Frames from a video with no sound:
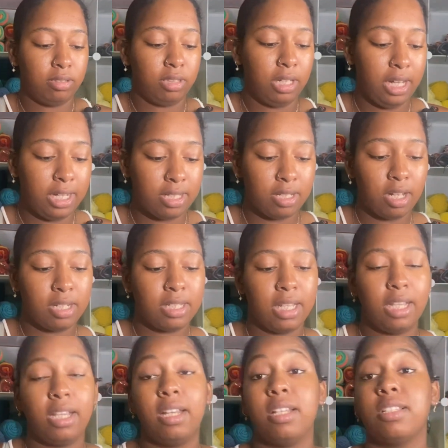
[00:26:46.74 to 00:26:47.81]
It's not
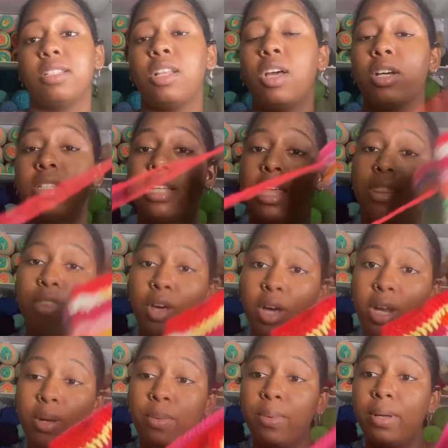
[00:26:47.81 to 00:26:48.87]
taking as long as I thought
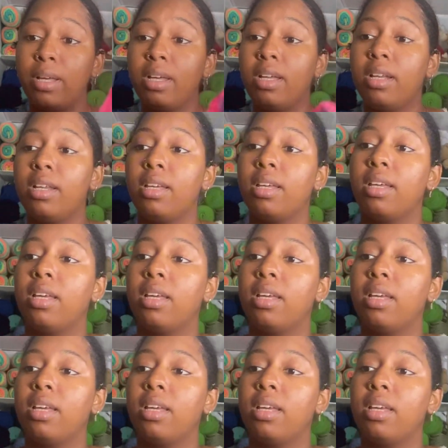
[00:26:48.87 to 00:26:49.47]
it would.